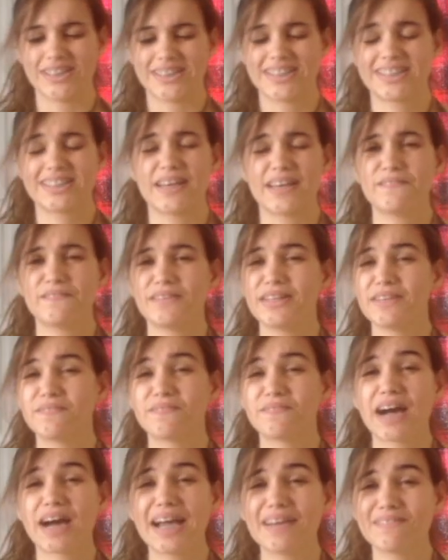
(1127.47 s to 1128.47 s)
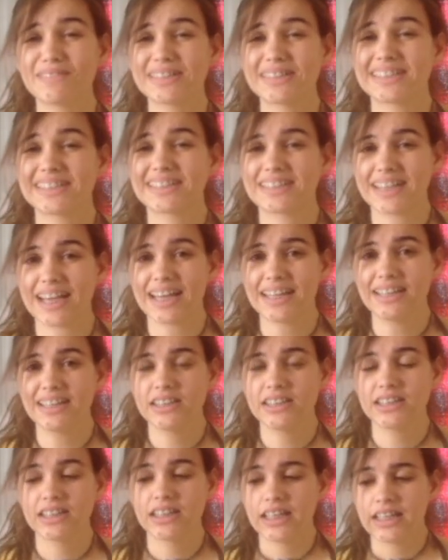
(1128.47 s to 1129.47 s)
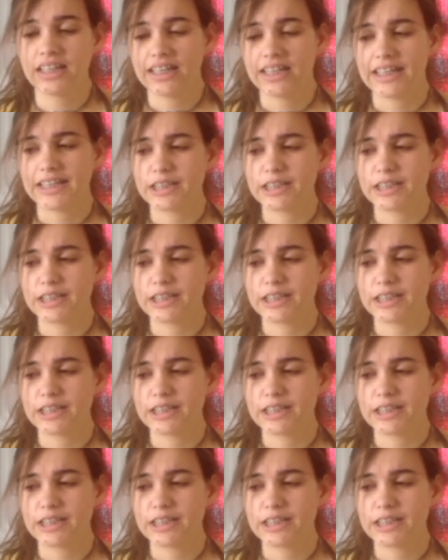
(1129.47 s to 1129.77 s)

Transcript: 175 instead.